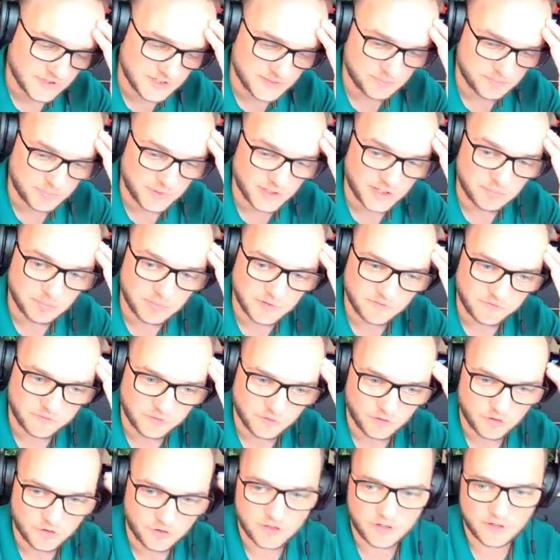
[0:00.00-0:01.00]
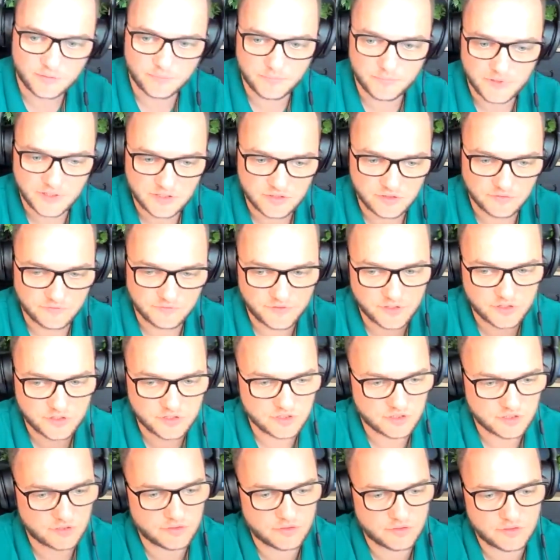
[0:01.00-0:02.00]
speak before it's
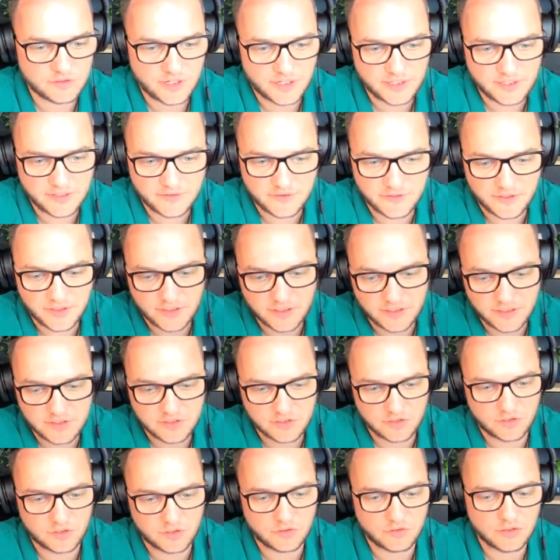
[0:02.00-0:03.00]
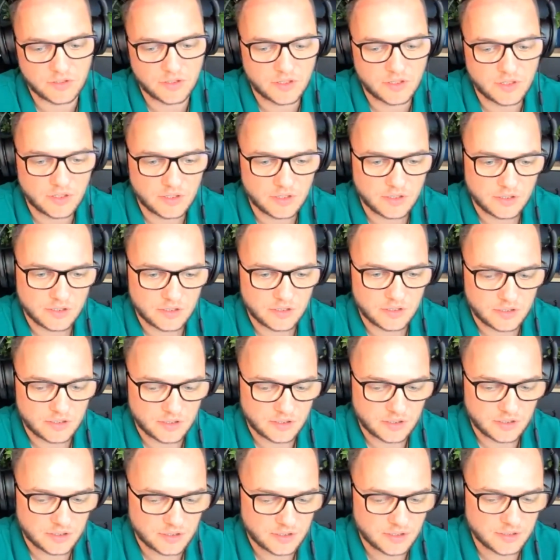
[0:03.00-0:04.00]
official or anything. So
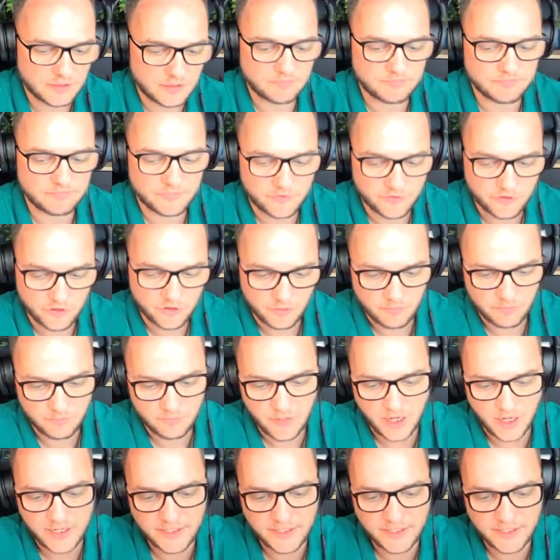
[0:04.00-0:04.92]
from